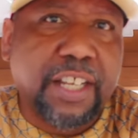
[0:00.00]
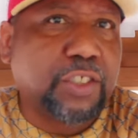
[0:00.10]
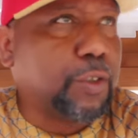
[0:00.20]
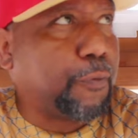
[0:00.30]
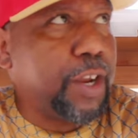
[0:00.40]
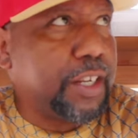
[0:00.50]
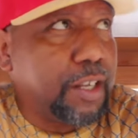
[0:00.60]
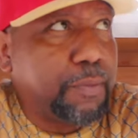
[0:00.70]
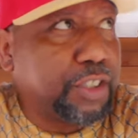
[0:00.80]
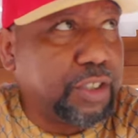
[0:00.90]
she's a freak of
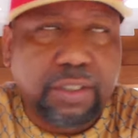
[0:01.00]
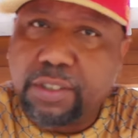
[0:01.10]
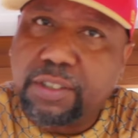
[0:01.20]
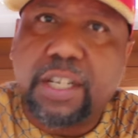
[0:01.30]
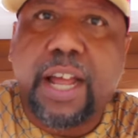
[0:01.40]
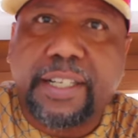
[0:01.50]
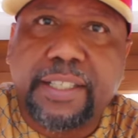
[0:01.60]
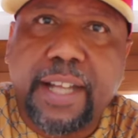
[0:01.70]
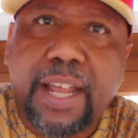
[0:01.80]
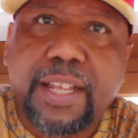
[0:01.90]
them, but she liked
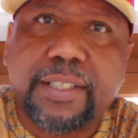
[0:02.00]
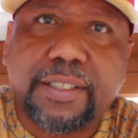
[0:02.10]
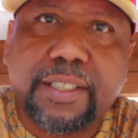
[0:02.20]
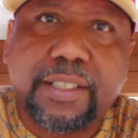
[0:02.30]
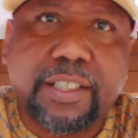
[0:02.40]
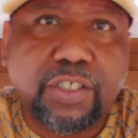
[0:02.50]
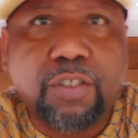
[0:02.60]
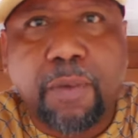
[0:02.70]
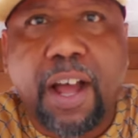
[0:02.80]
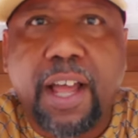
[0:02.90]
to dance. And she
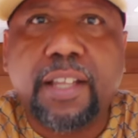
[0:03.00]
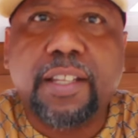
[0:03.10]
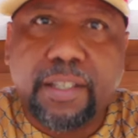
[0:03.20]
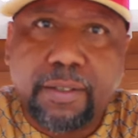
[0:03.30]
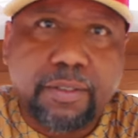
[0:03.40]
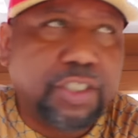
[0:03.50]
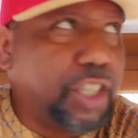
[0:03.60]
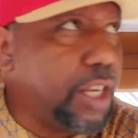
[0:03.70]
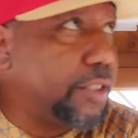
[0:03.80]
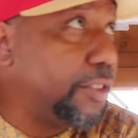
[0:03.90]
don't mind the
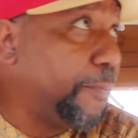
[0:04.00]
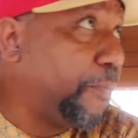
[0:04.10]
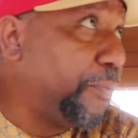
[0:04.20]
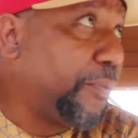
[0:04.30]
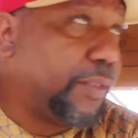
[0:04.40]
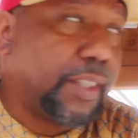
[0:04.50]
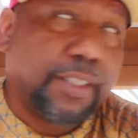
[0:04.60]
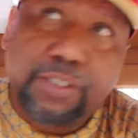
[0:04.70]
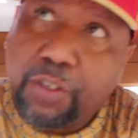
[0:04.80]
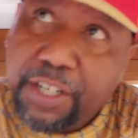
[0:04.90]
cheeks.
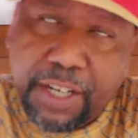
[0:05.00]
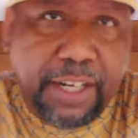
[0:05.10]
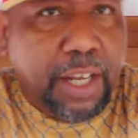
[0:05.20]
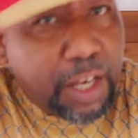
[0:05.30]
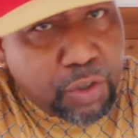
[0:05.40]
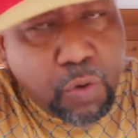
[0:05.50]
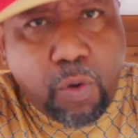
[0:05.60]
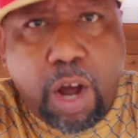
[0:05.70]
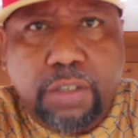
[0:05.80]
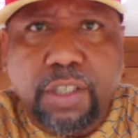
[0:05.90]
So then another dude
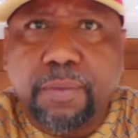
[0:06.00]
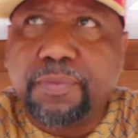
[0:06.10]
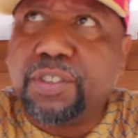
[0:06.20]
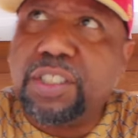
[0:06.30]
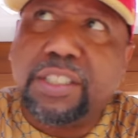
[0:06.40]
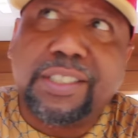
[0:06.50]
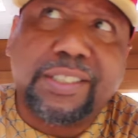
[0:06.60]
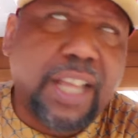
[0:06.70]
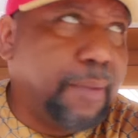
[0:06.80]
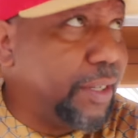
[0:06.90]
walked up. She did the
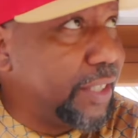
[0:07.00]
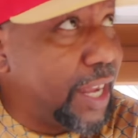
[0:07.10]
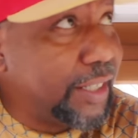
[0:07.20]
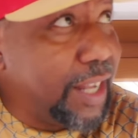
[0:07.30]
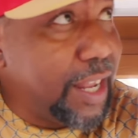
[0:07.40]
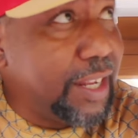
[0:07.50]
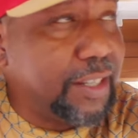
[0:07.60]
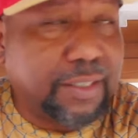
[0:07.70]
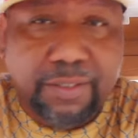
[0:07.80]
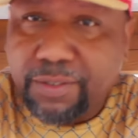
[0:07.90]
same exact thing.
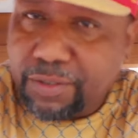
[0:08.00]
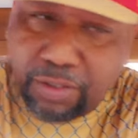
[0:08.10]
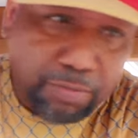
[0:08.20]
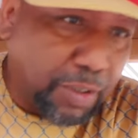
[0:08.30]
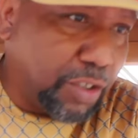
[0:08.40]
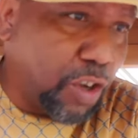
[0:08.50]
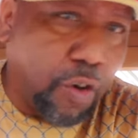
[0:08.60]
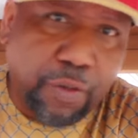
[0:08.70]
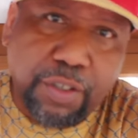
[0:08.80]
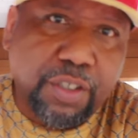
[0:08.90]
She bent
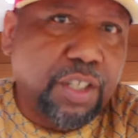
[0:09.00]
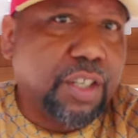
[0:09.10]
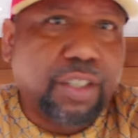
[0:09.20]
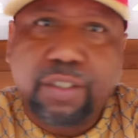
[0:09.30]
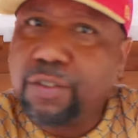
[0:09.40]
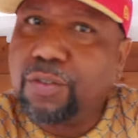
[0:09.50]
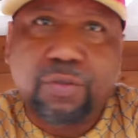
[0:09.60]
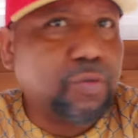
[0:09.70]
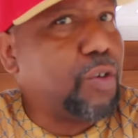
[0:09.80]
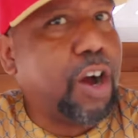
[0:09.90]
over,
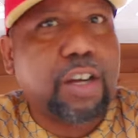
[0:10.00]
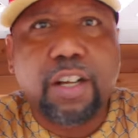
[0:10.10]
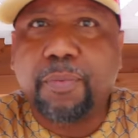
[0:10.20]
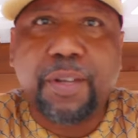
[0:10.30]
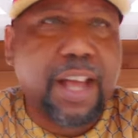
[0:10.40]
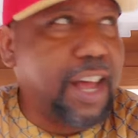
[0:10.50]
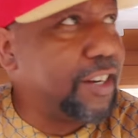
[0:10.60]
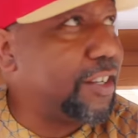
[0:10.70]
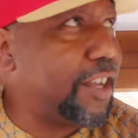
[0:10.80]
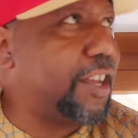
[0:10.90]
walk up
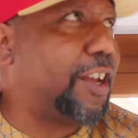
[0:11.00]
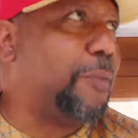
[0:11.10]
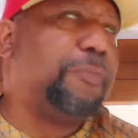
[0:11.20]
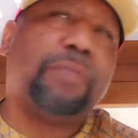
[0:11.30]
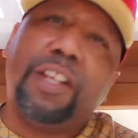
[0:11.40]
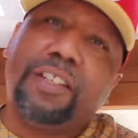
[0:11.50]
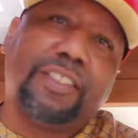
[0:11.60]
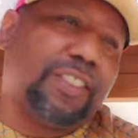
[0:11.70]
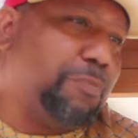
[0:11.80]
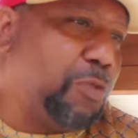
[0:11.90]
behind her, and come in peace,
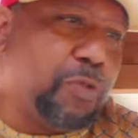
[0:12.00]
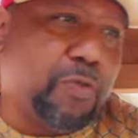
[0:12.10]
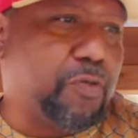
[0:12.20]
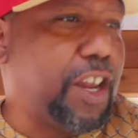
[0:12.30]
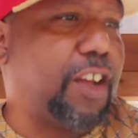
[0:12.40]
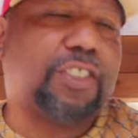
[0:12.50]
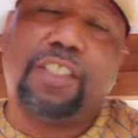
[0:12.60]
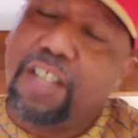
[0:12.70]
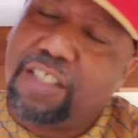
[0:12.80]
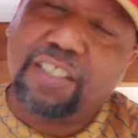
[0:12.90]
and she moved. Like, I
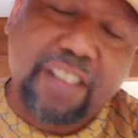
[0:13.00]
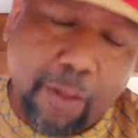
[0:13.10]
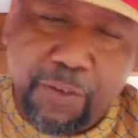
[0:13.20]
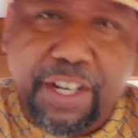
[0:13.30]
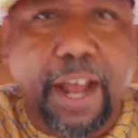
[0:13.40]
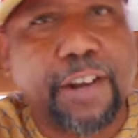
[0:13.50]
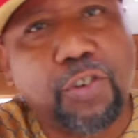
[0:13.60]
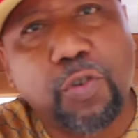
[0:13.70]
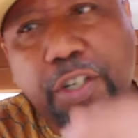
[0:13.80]
said, yeah, she definitely got to do it